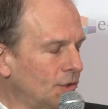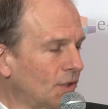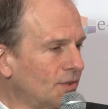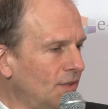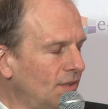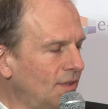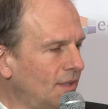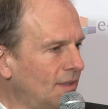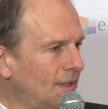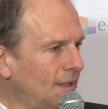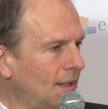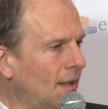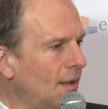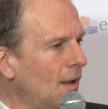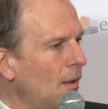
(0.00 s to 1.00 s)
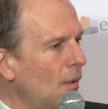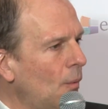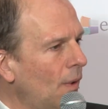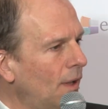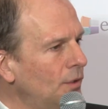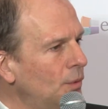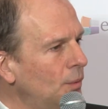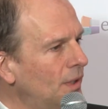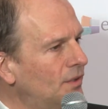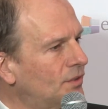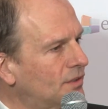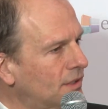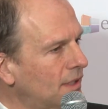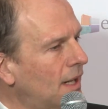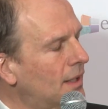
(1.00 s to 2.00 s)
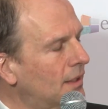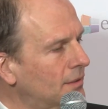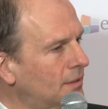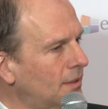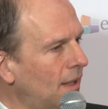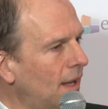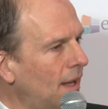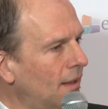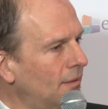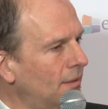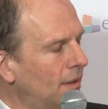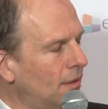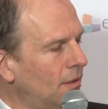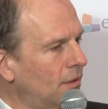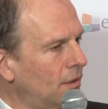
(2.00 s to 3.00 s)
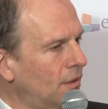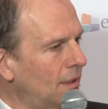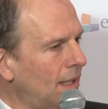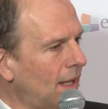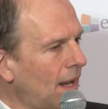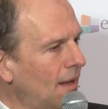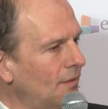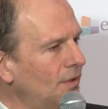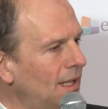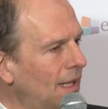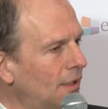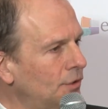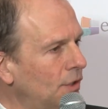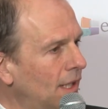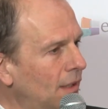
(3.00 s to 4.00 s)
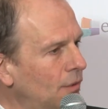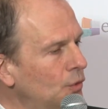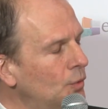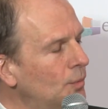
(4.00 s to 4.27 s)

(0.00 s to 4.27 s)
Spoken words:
toxicity, when you will start IV lidocaine,